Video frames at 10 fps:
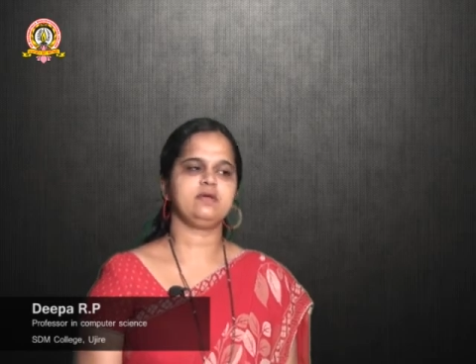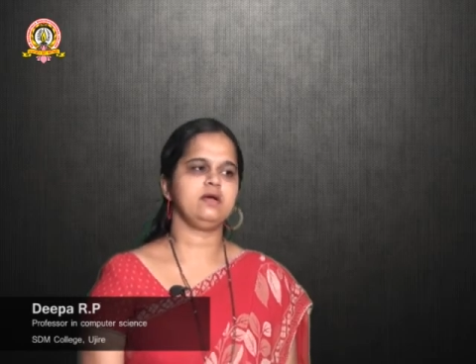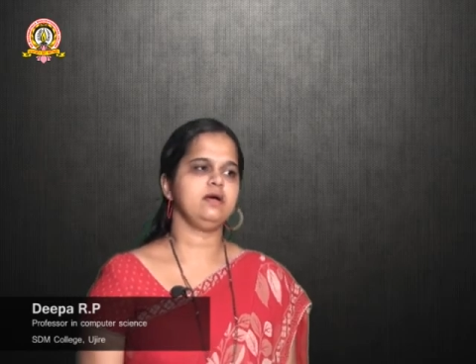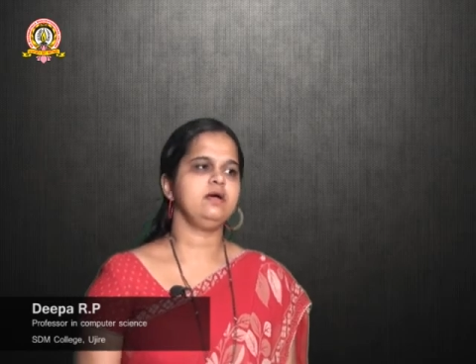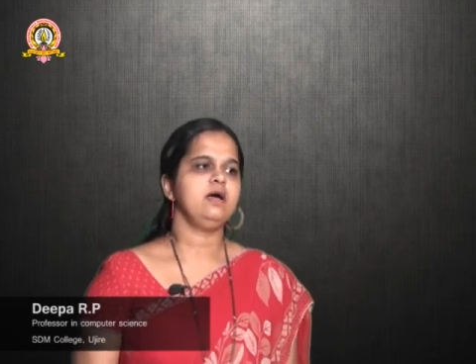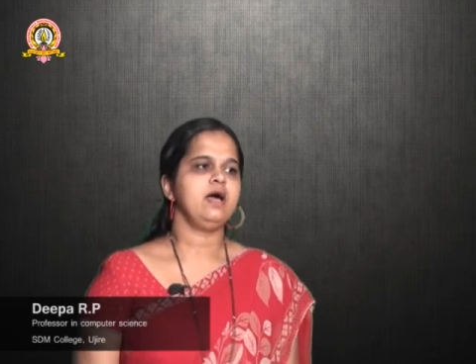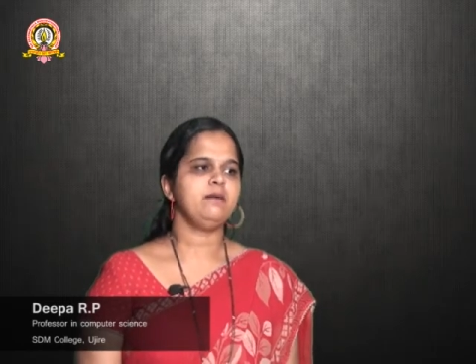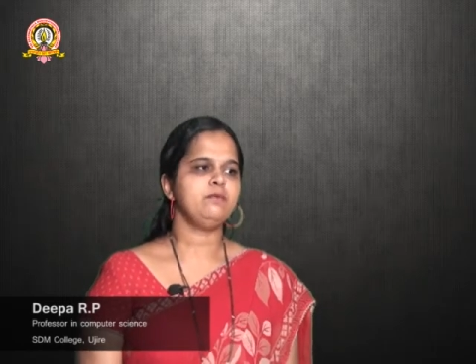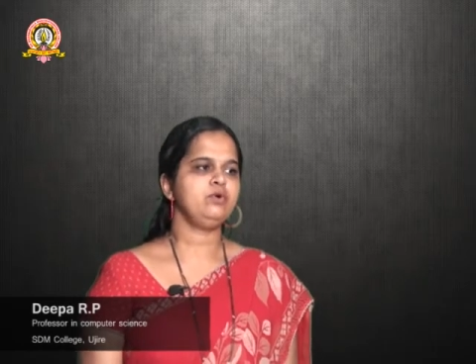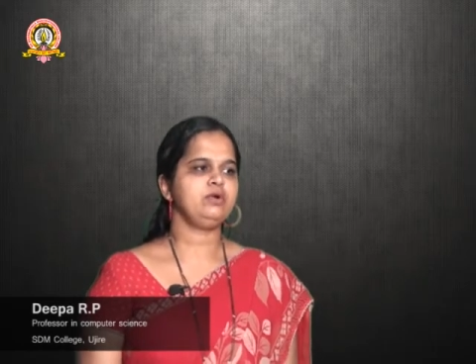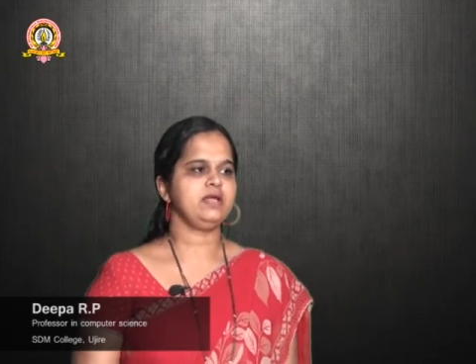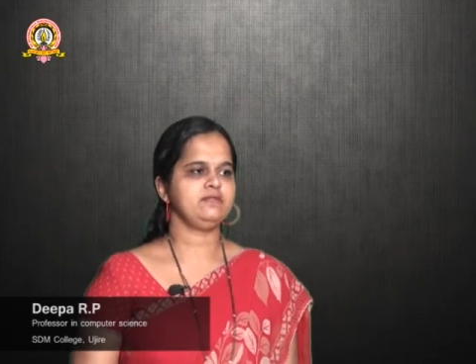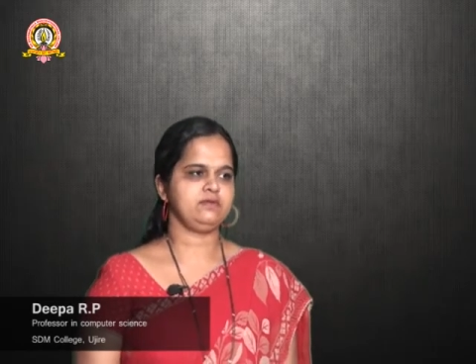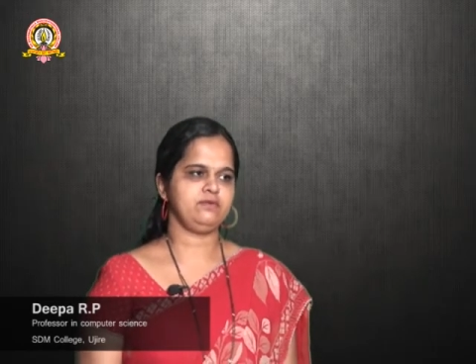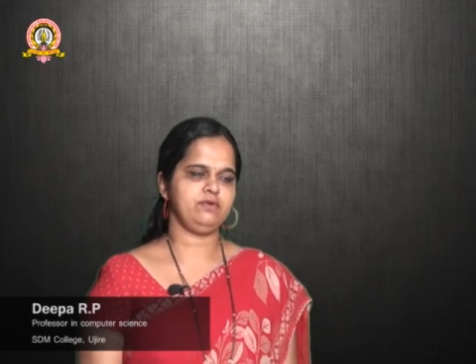amount
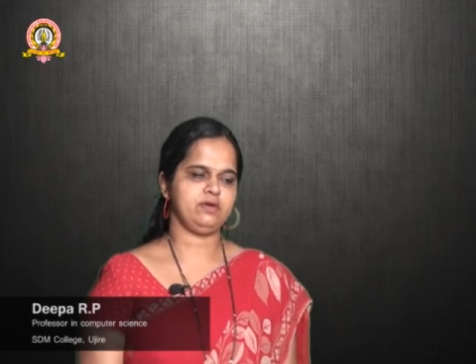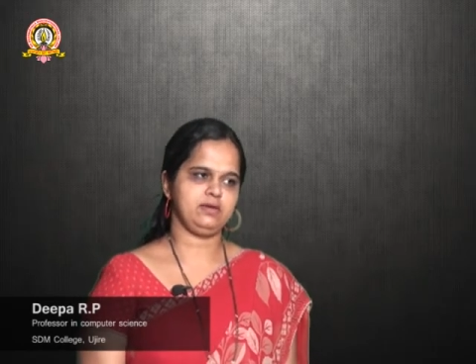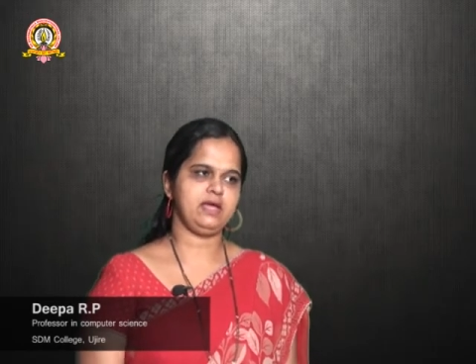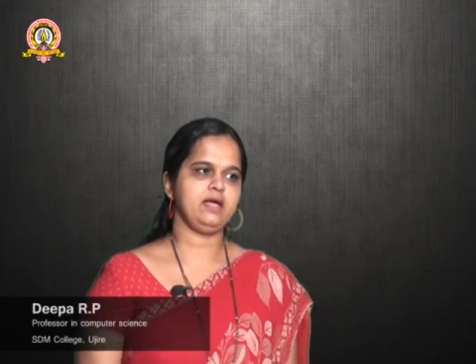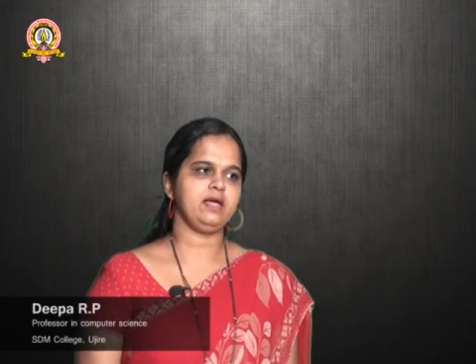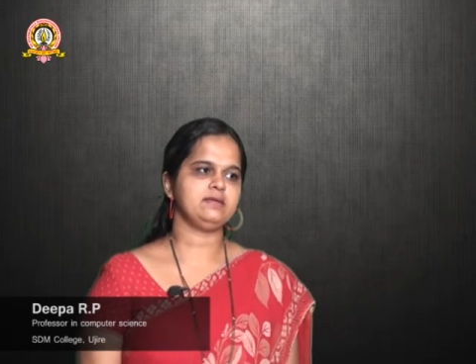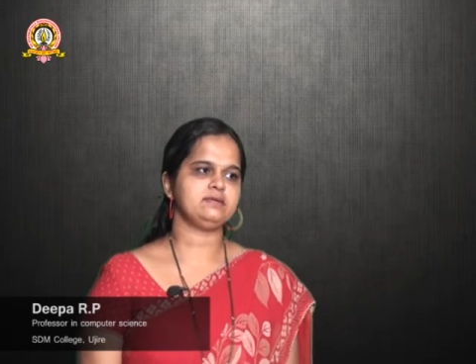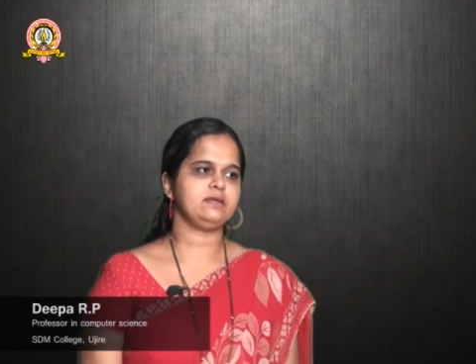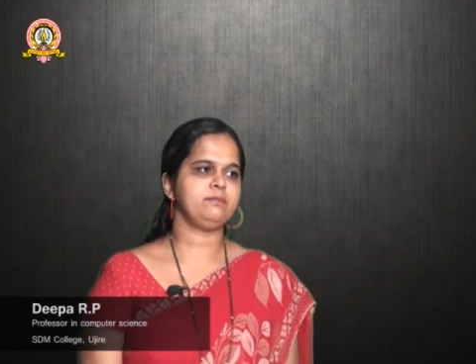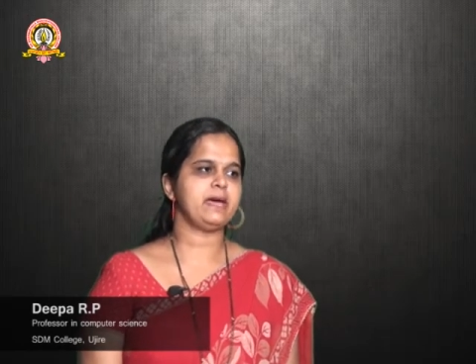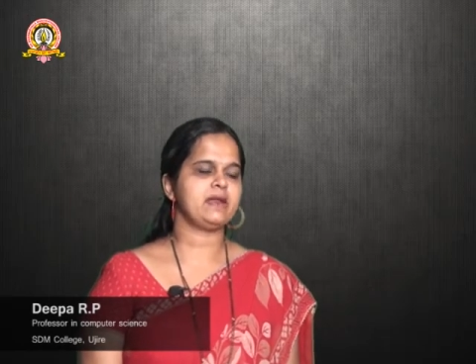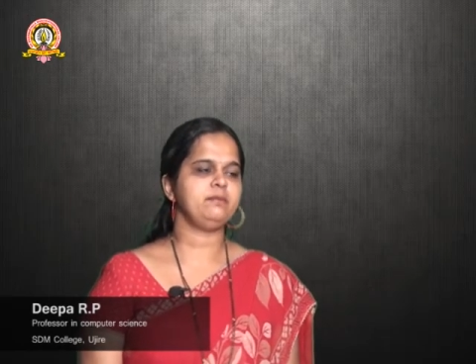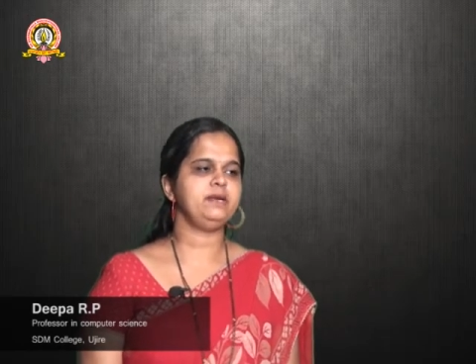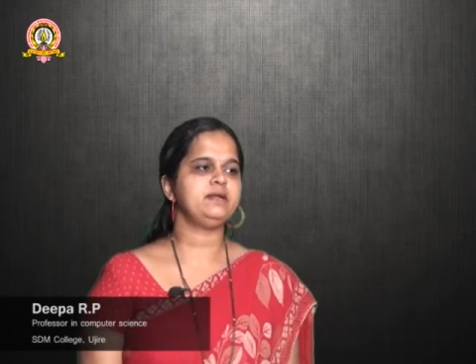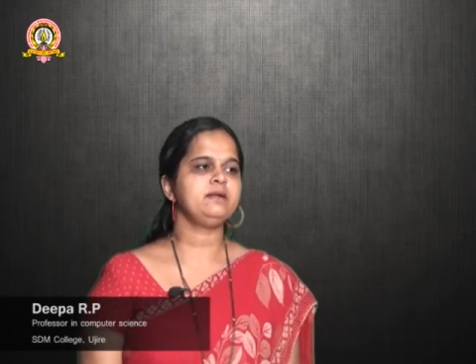as a
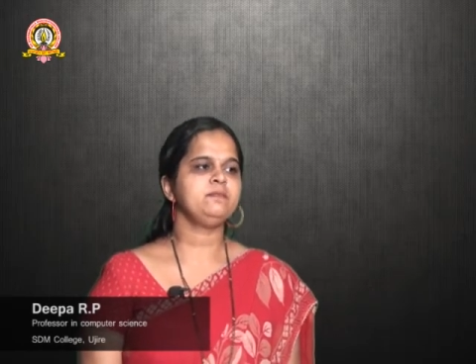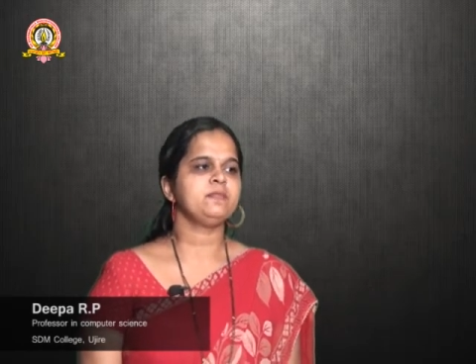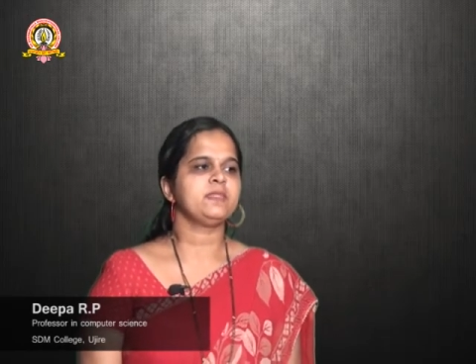parameter,